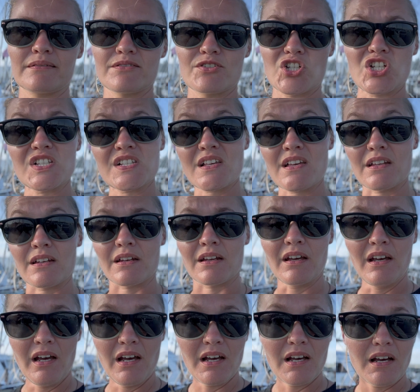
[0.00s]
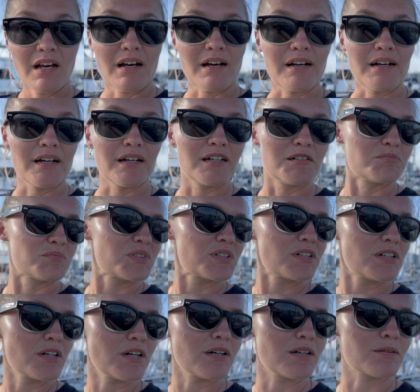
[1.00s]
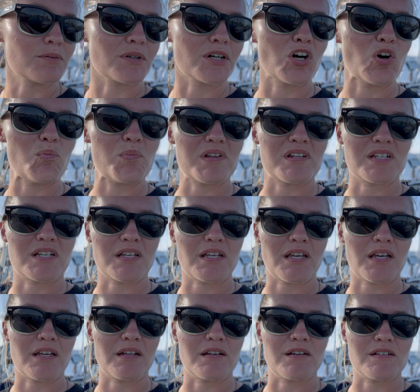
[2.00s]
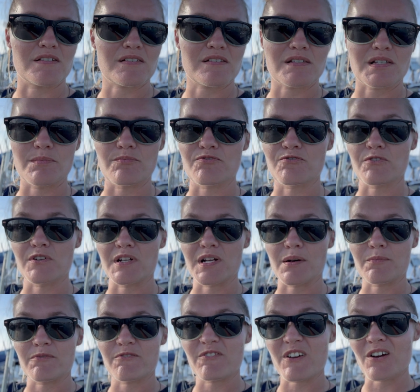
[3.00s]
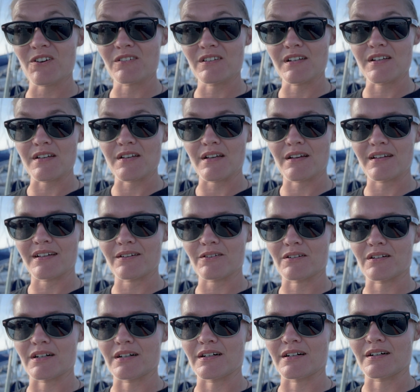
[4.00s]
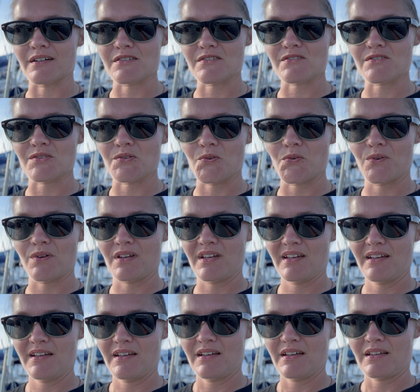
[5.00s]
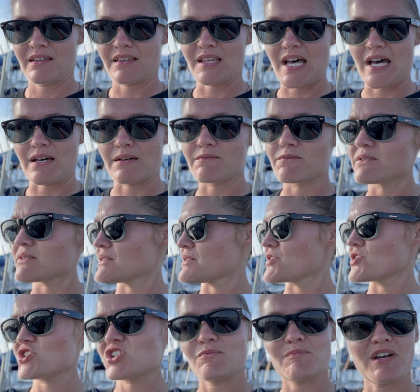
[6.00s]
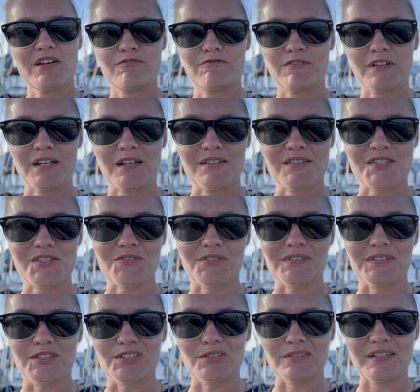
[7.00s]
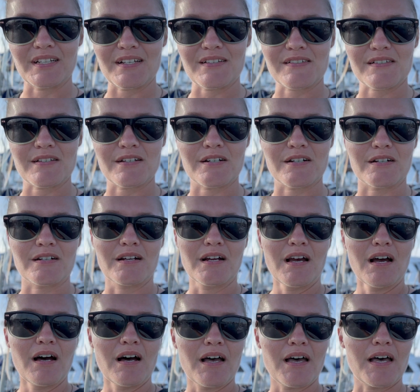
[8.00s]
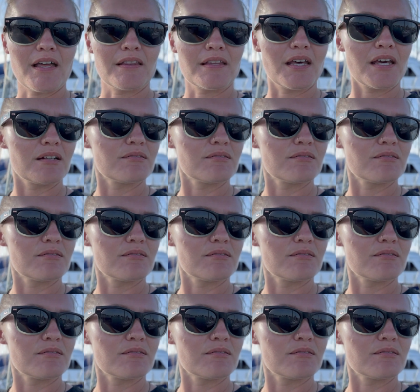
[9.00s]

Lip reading: she's in. We're hoping to get a slip freed up fairly soon that she might fit into a little easier, and